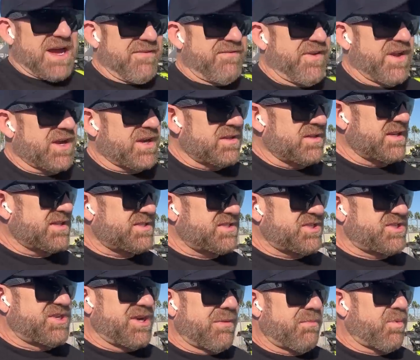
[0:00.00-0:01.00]
I figured let's
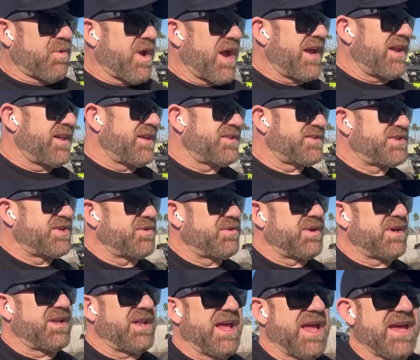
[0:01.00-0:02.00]
just jump right
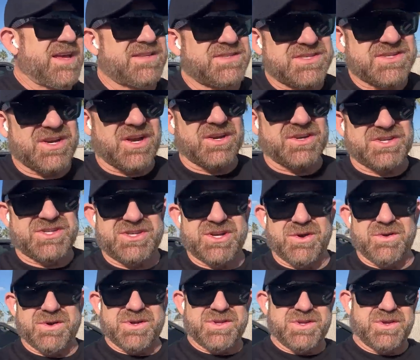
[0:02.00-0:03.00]
into it and start
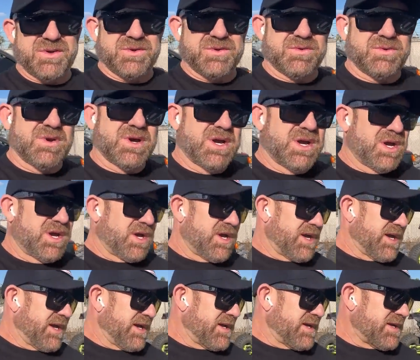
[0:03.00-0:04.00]
showing you
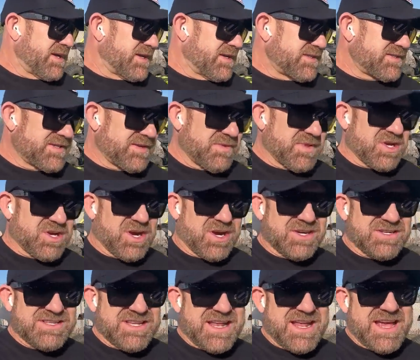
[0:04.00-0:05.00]
uh, some of the
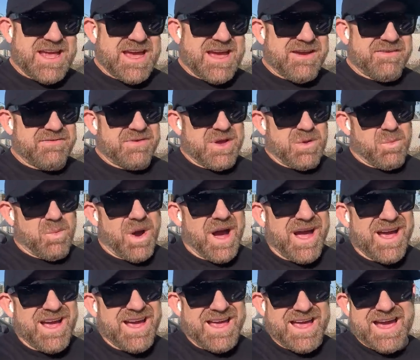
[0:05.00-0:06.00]
cars that I have,
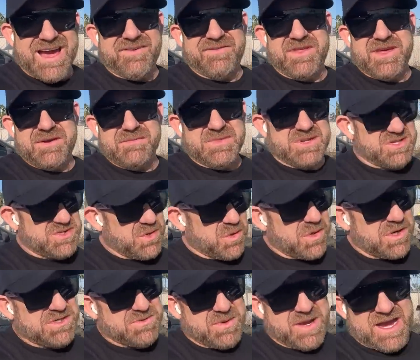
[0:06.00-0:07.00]
why I have them, the
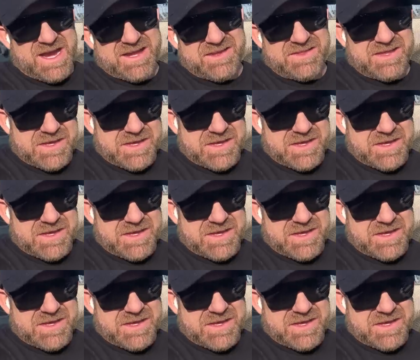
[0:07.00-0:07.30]
stories behind